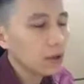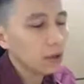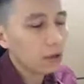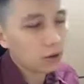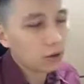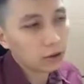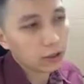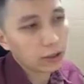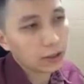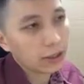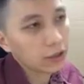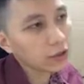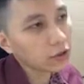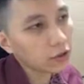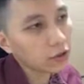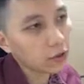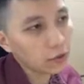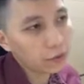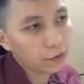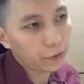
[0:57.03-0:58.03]
Okay, let's
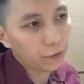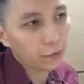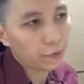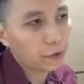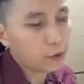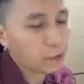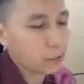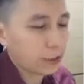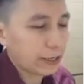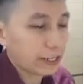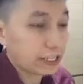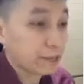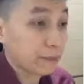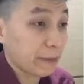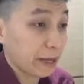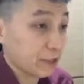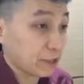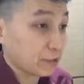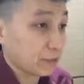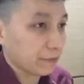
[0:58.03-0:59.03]
go to thermal
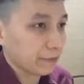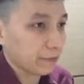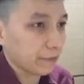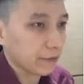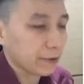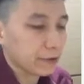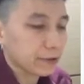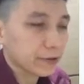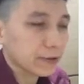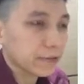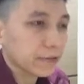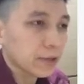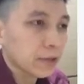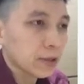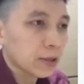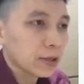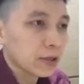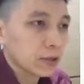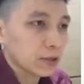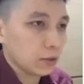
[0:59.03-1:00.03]
expansion first.
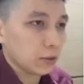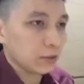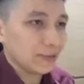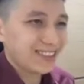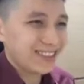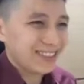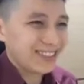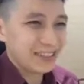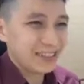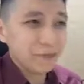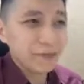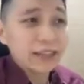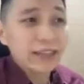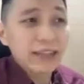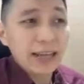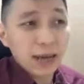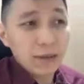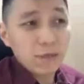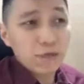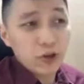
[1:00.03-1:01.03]
So this is something
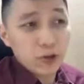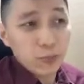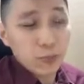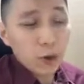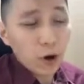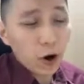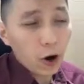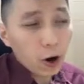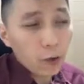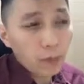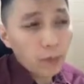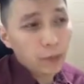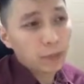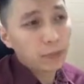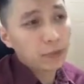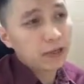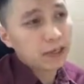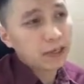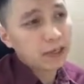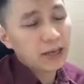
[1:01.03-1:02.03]
that we
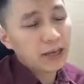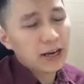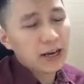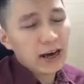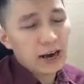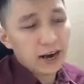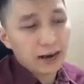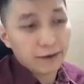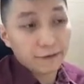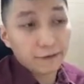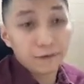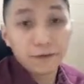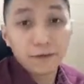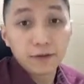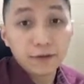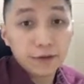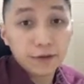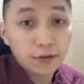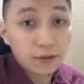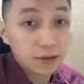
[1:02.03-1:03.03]
probably have
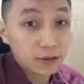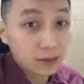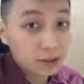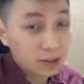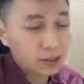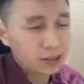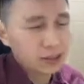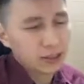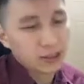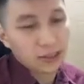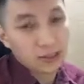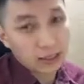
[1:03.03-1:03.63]
done in the